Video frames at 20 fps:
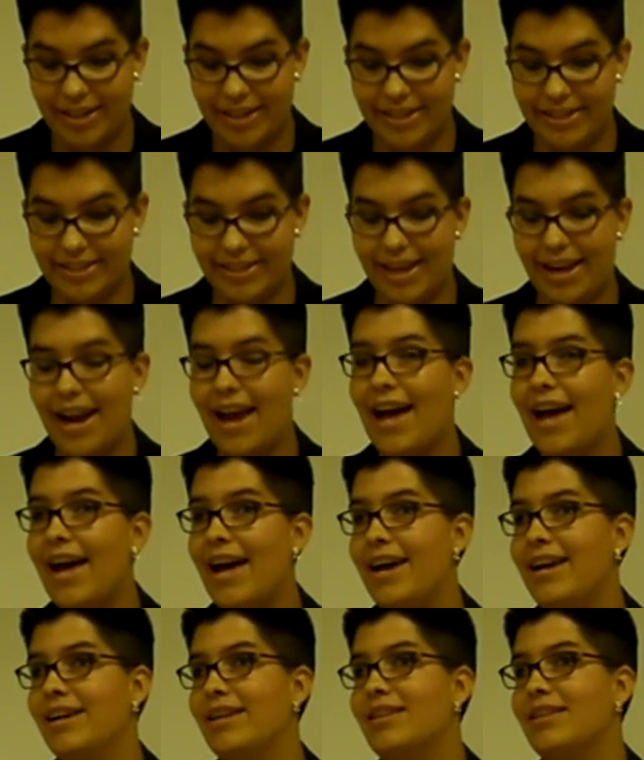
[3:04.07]
is that
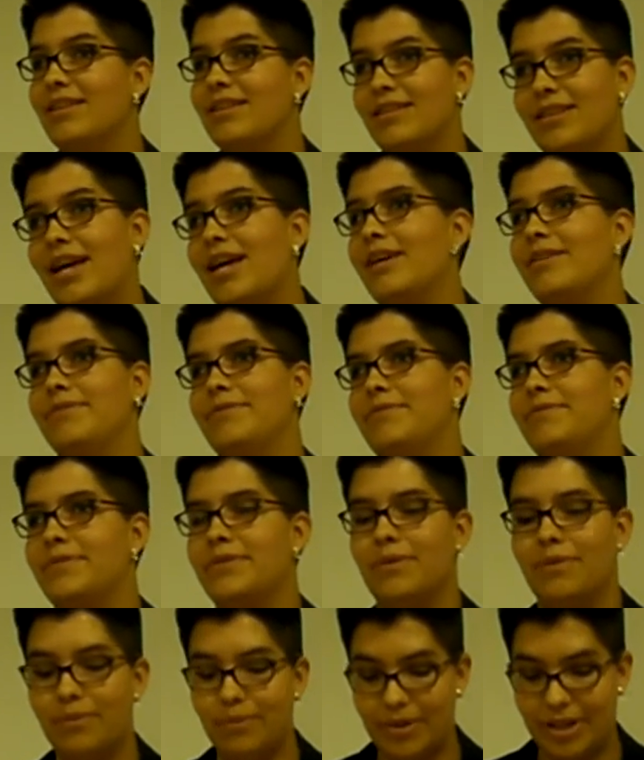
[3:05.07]
I
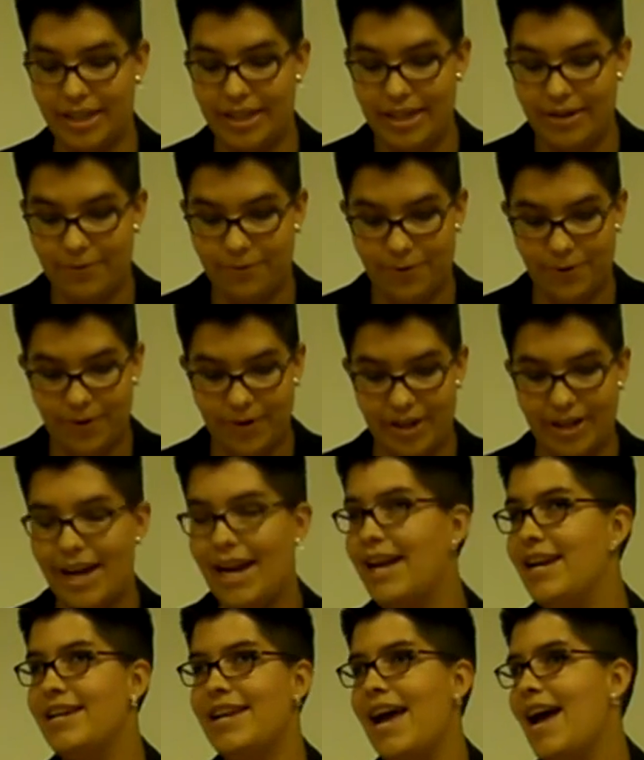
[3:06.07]
loved working for
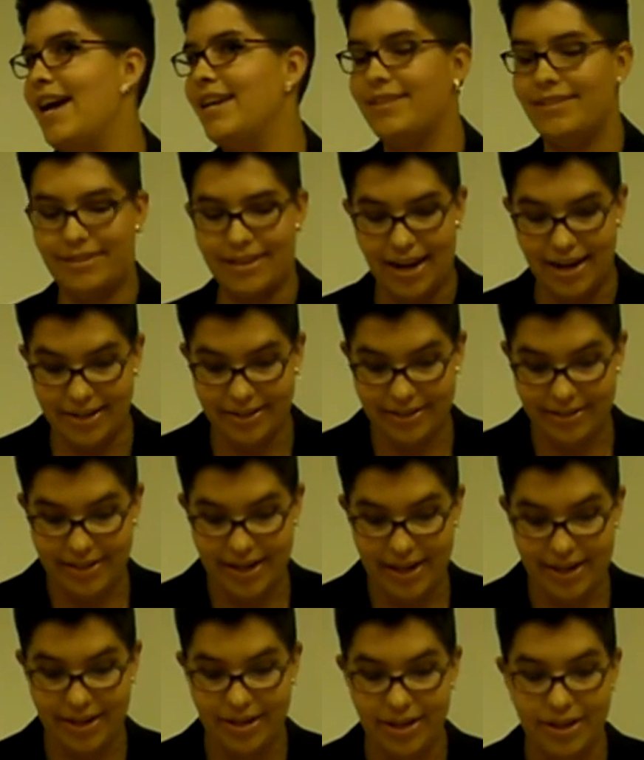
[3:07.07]
and at Science
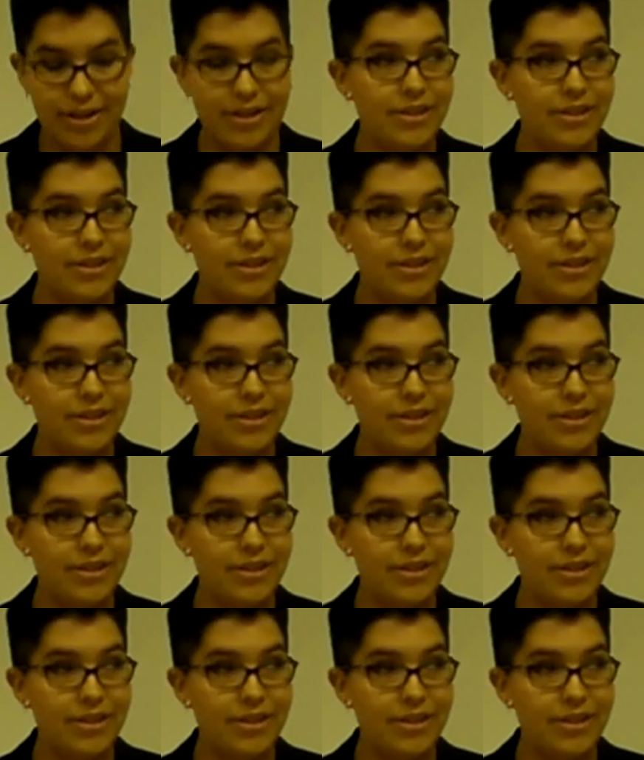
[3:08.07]
Day.